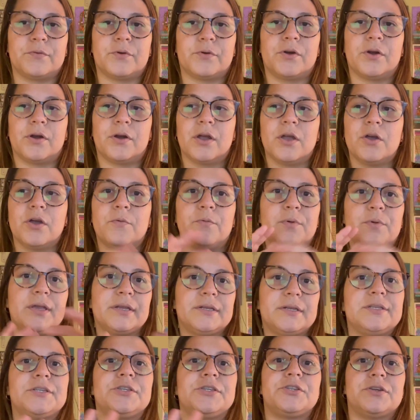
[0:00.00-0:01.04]
or we
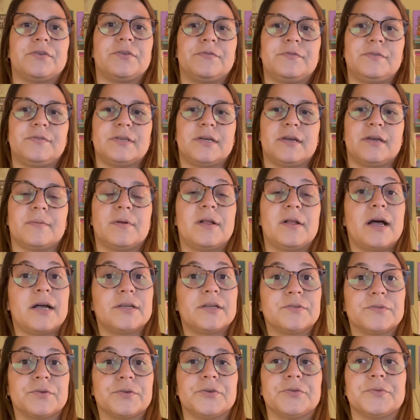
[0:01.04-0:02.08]
had to shift
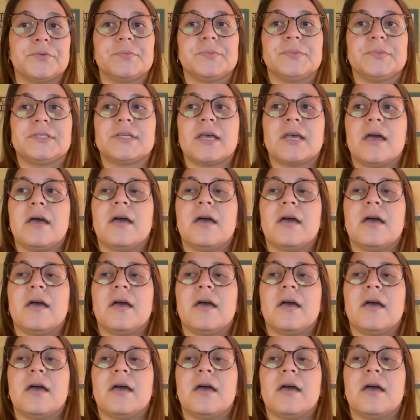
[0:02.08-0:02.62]
classrooms.